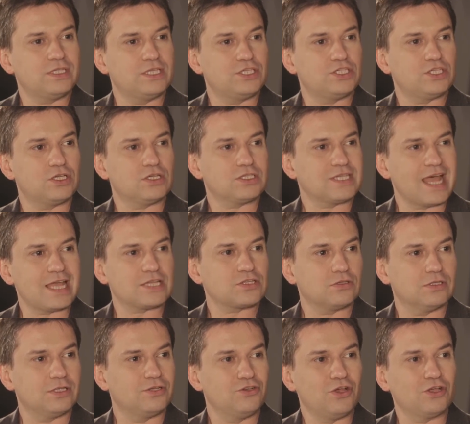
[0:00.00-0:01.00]
teaching us
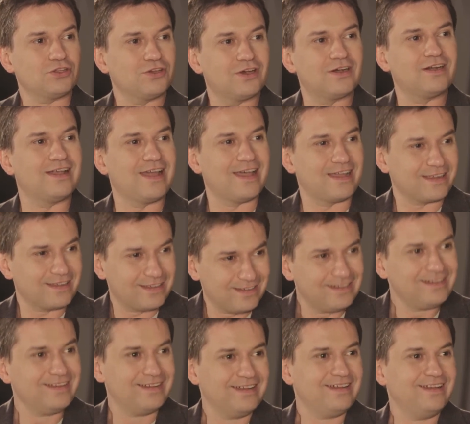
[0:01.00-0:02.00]
Haskell and not Erlang?
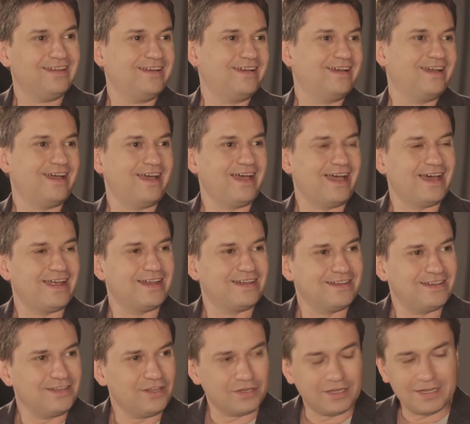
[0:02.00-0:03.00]
Right.
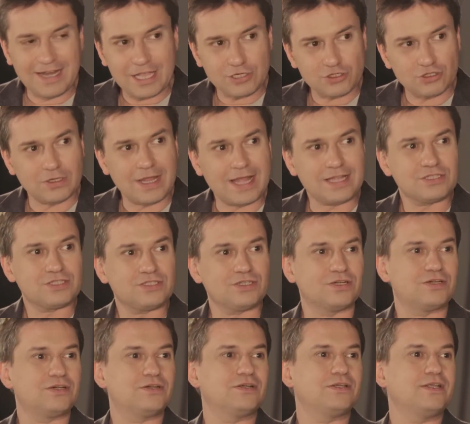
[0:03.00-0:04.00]
And the natural
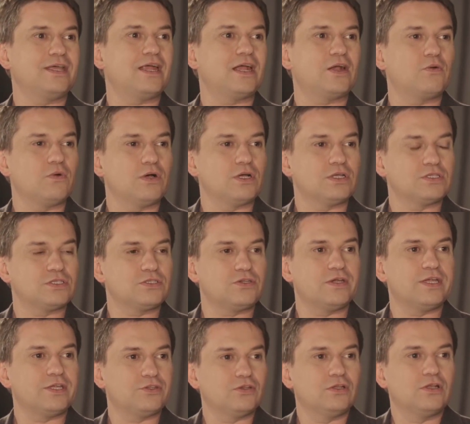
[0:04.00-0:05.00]
answer there was,
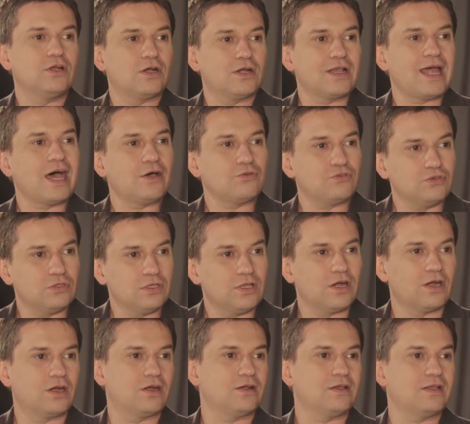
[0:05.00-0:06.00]
you're here to learn how to
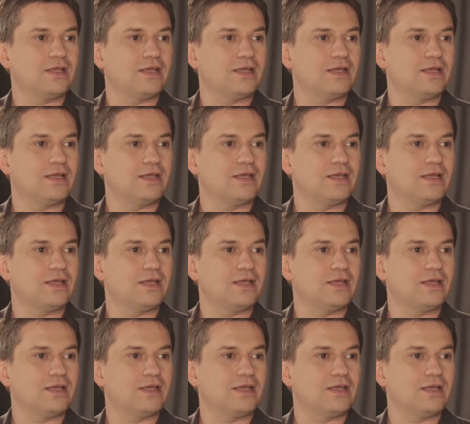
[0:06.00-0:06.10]
learn.